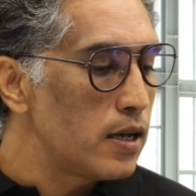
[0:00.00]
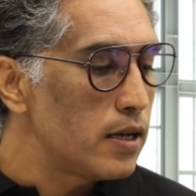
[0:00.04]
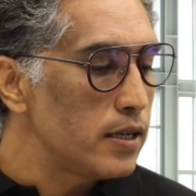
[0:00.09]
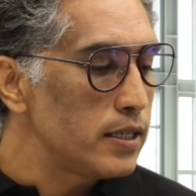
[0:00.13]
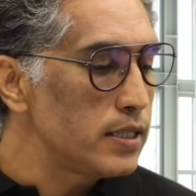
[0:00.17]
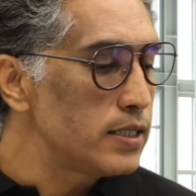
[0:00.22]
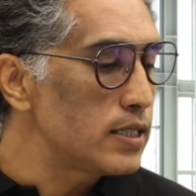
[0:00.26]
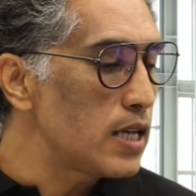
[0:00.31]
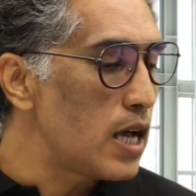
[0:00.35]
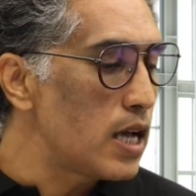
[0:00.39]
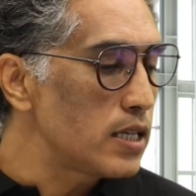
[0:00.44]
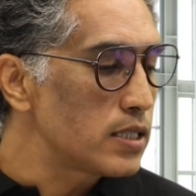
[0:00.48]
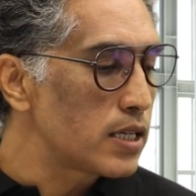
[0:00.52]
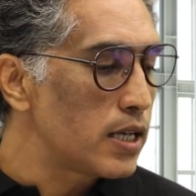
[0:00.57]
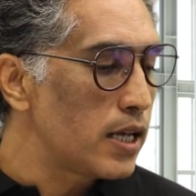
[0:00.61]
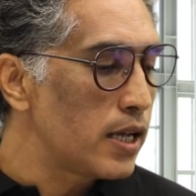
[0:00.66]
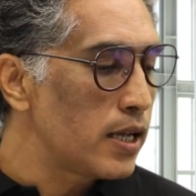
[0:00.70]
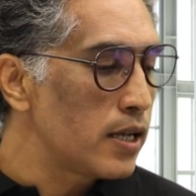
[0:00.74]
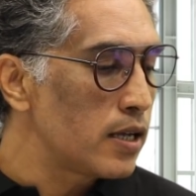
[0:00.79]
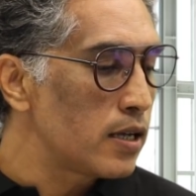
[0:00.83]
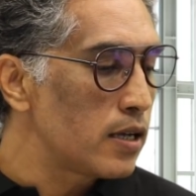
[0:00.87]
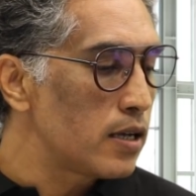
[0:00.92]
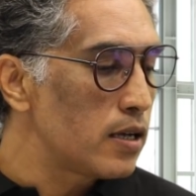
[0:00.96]
He's
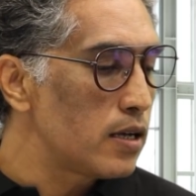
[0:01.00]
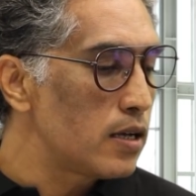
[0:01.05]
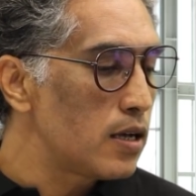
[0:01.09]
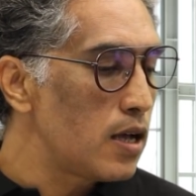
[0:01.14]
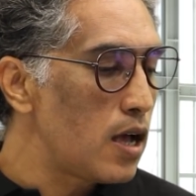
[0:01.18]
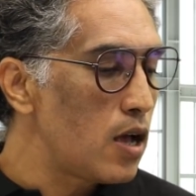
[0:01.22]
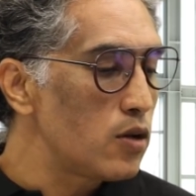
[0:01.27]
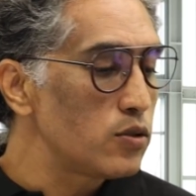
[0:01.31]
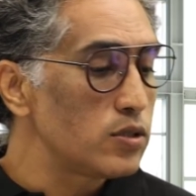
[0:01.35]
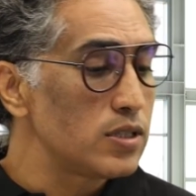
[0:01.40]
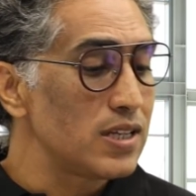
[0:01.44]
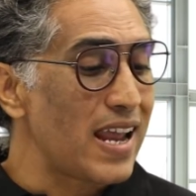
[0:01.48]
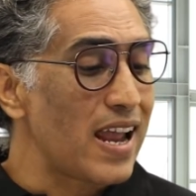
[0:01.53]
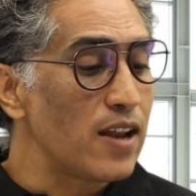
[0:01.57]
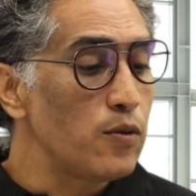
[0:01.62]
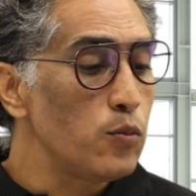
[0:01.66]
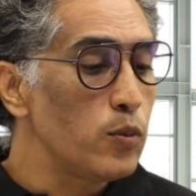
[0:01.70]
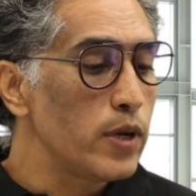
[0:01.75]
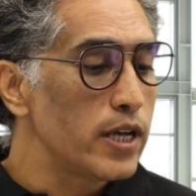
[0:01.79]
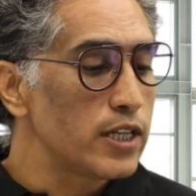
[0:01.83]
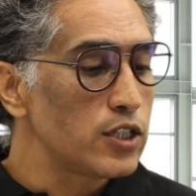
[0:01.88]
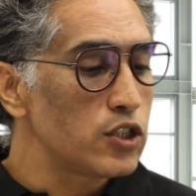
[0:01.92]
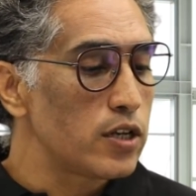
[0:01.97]
asking how's the
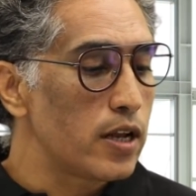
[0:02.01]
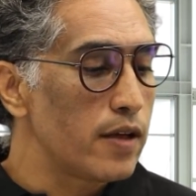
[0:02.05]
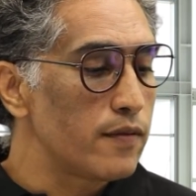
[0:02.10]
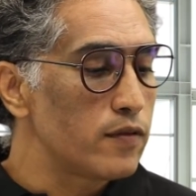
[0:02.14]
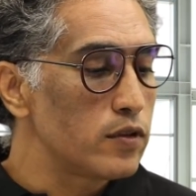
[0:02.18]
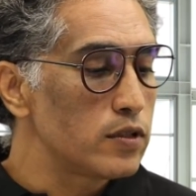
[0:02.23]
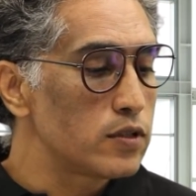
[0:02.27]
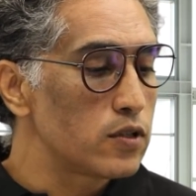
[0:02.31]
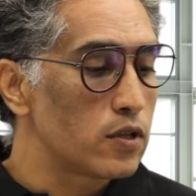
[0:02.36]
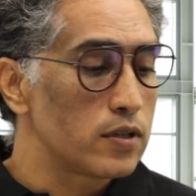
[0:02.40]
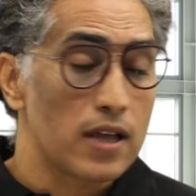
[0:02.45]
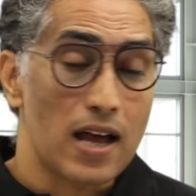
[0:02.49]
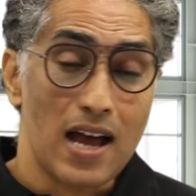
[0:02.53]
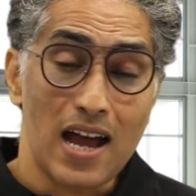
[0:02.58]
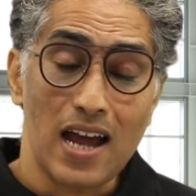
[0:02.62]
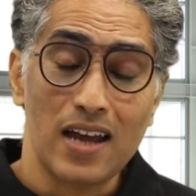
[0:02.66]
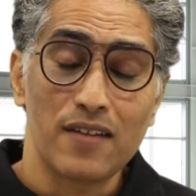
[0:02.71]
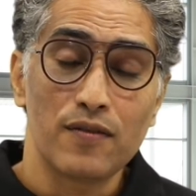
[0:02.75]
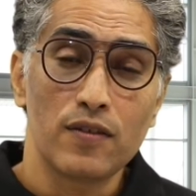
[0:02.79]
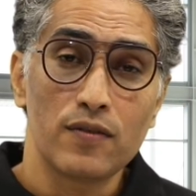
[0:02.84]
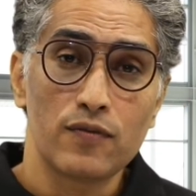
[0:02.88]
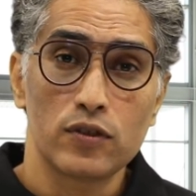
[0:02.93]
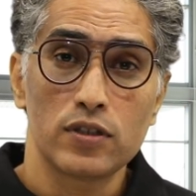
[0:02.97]
NVH levels on the
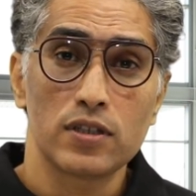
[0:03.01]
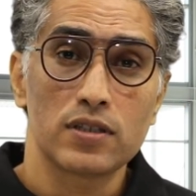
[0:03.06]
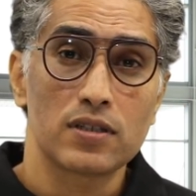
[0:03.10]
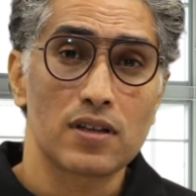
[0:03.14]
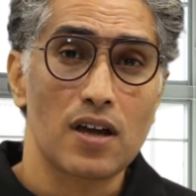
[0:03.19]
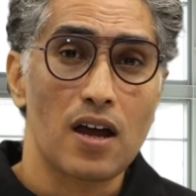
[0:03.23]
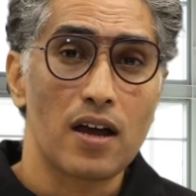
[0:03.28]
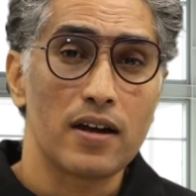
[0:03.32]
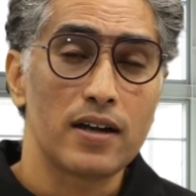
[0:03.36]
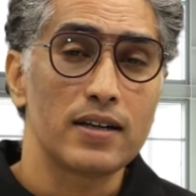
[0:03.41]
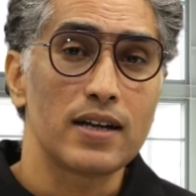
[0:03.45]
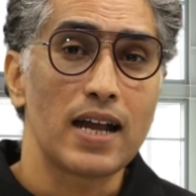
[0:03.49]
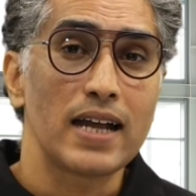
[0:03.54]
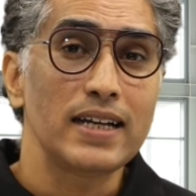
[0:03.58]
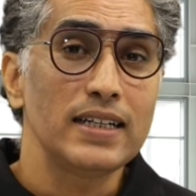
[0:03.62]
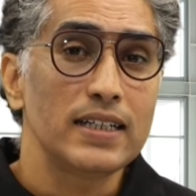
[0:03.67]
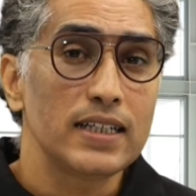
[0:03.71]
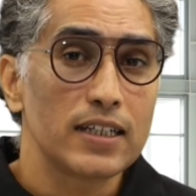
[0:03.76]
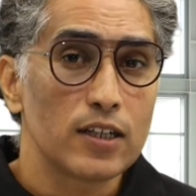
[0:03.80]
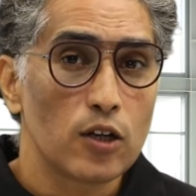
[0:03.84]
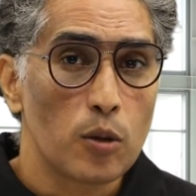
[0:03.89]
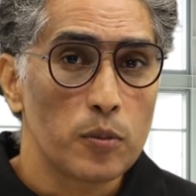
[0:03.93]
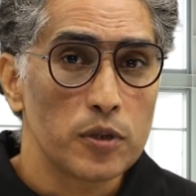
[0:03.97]
highway for this car at
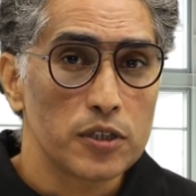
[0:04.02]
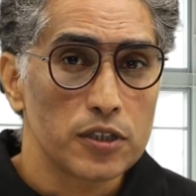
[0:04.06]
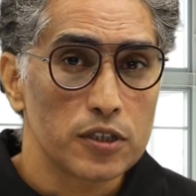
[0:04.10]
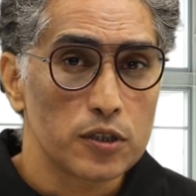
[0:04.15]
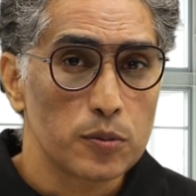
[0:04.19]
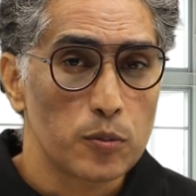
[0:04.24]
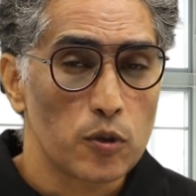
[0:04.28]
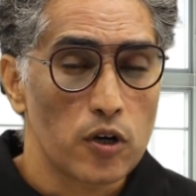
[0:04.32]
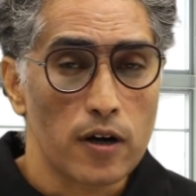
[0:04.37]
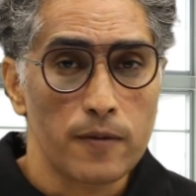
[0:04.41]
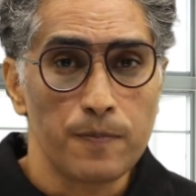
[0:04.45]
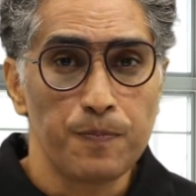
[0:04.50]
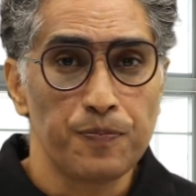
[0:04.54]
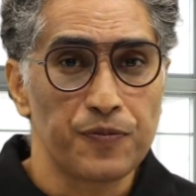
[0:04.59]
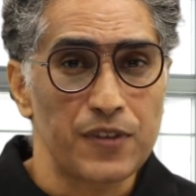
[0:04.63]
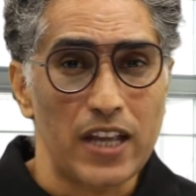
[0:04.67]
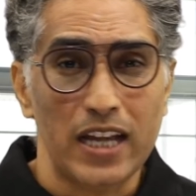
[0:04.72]
90 kilometers per hour?